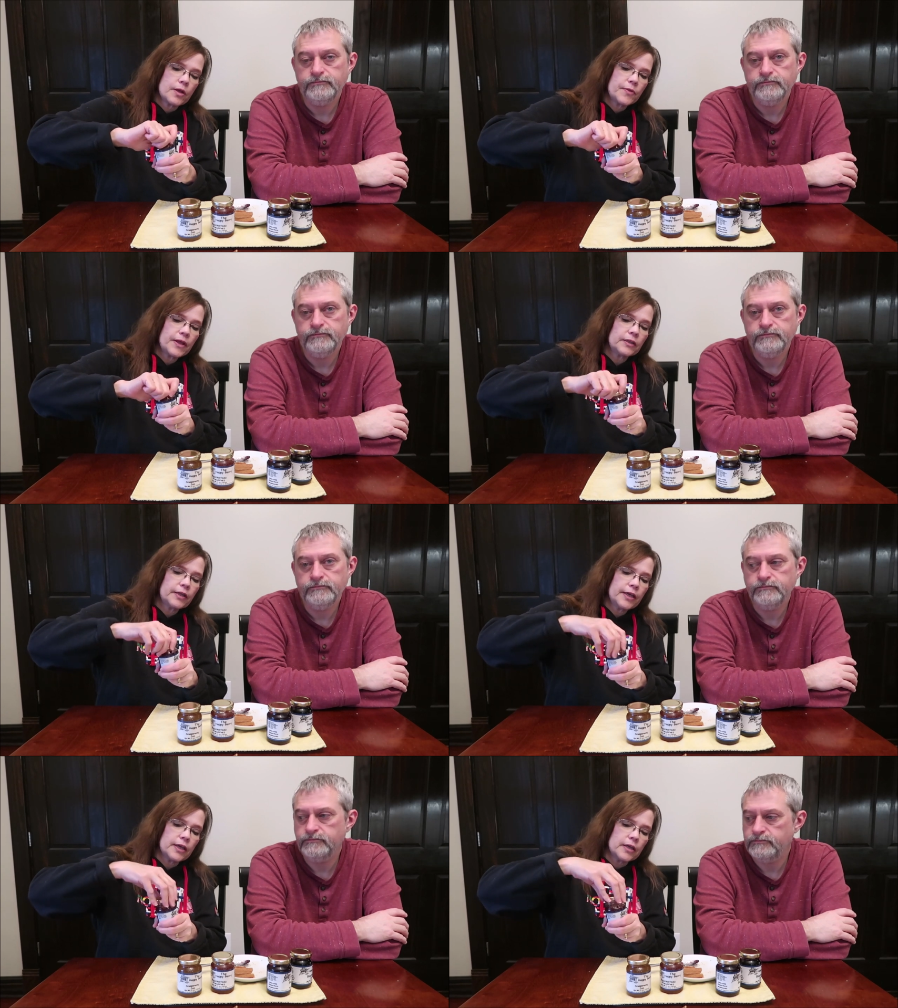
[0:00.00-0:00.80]

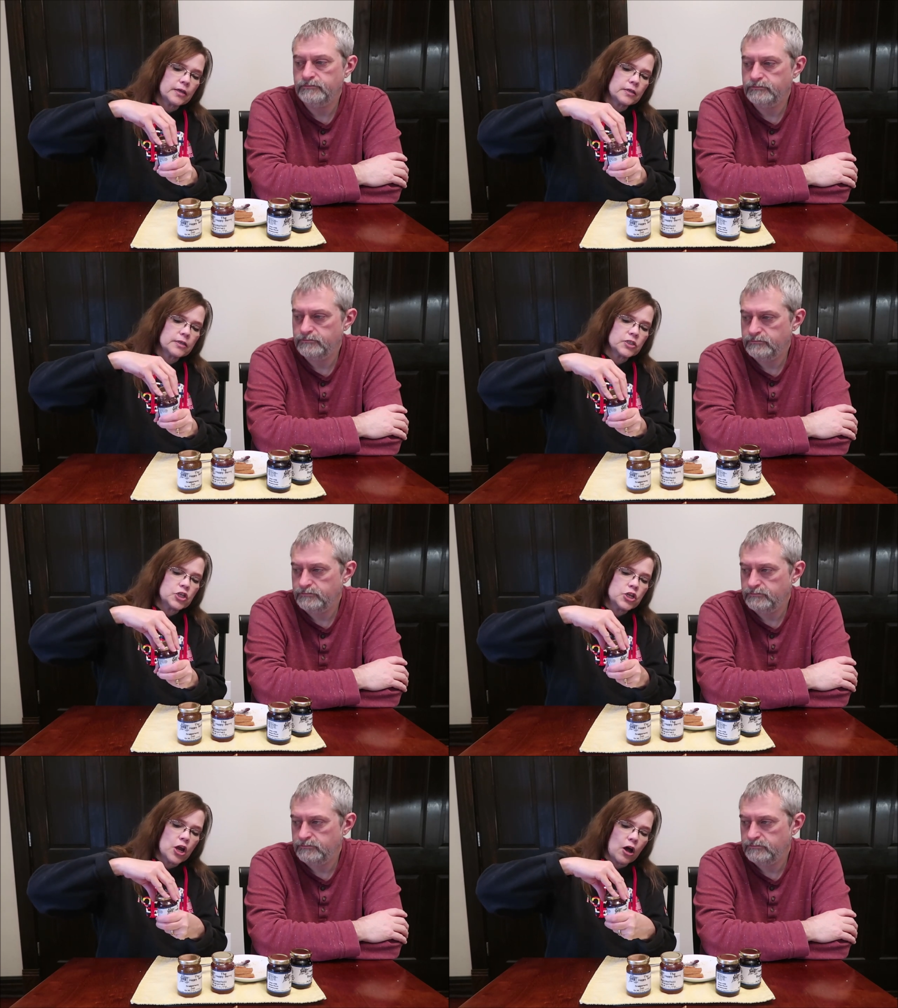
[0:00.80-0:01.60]
Speaker 1: that lid does
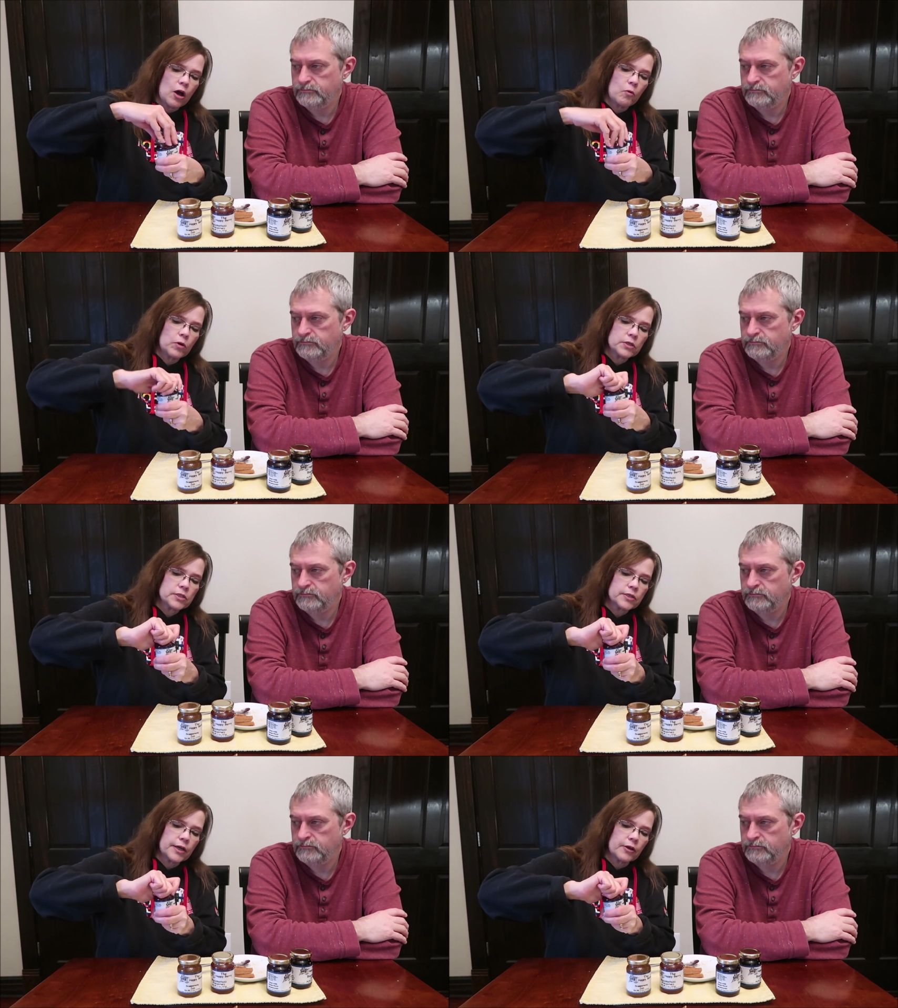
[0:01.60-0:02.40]
not want
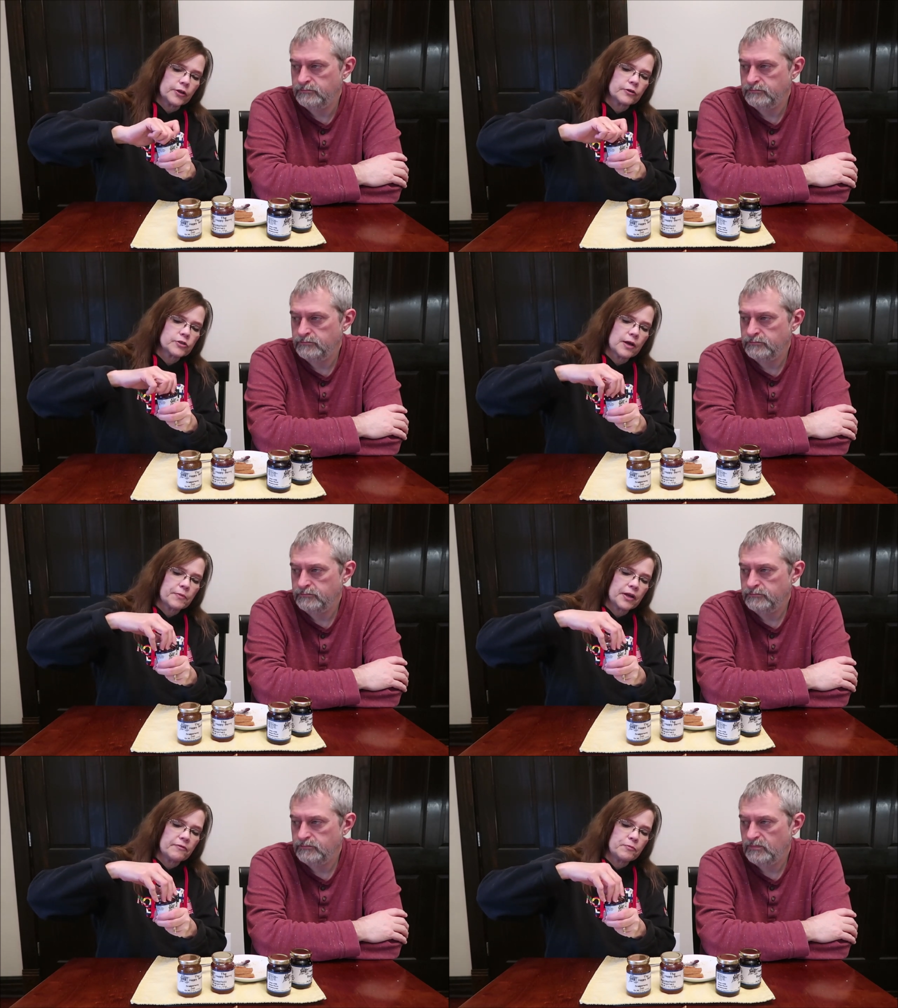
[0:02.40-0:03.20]
to stay on there, so
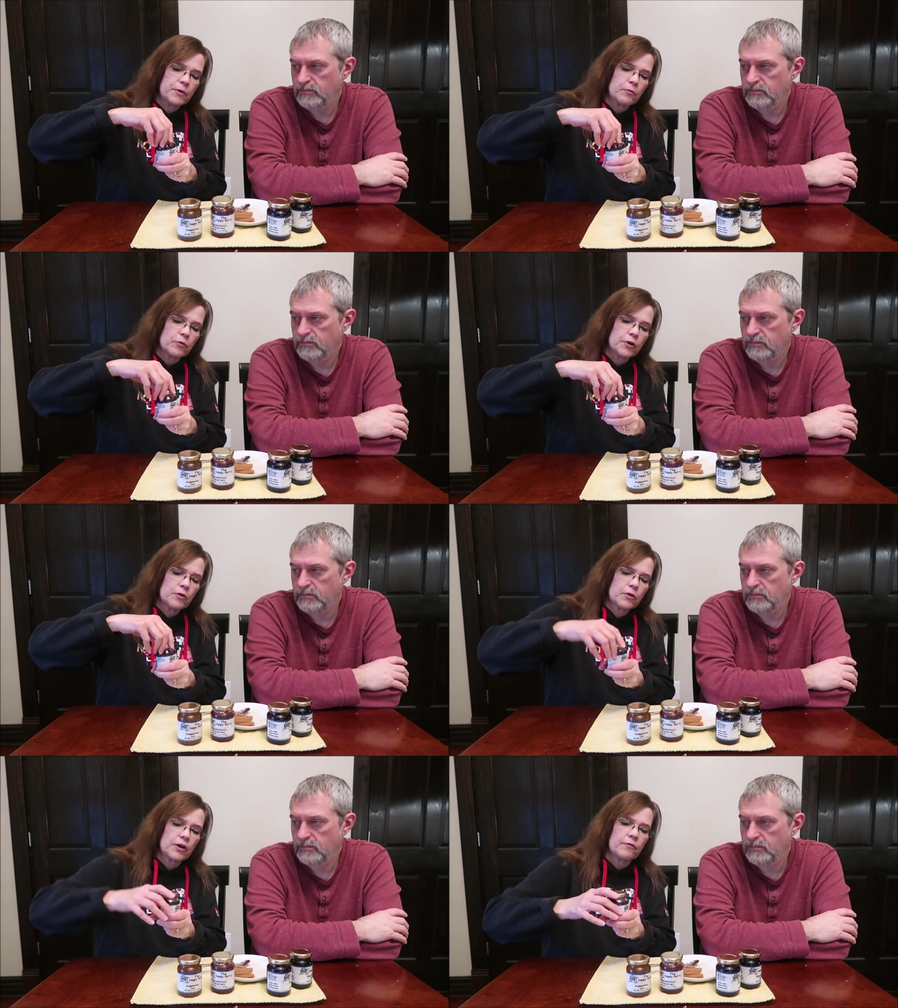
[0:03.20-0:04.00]
I'm going to have to be
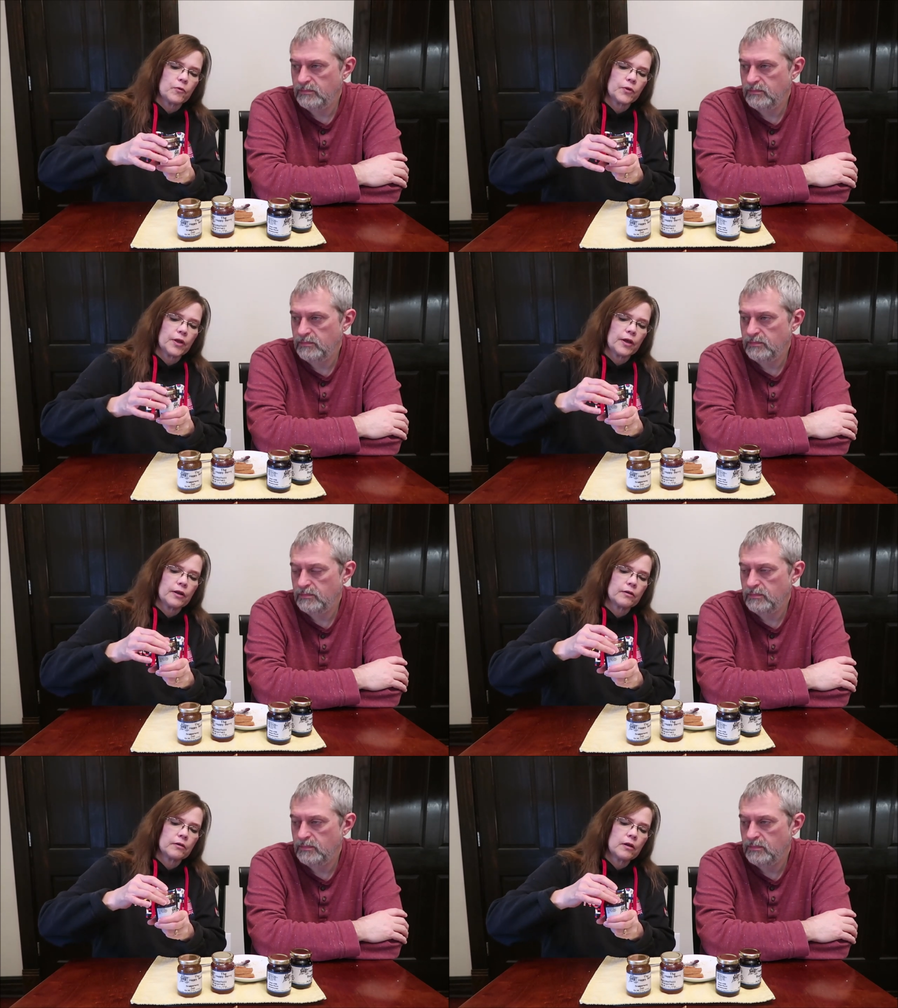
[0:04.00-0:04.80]
real careful with
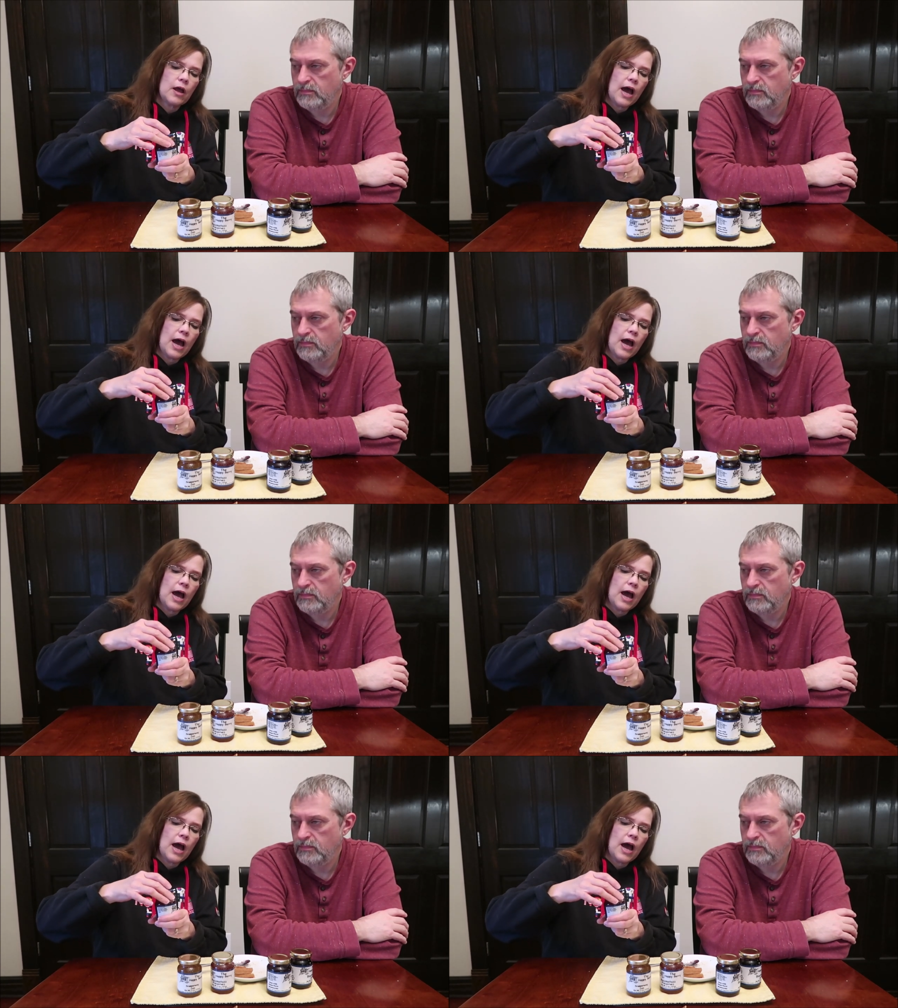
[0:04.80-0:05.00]
that.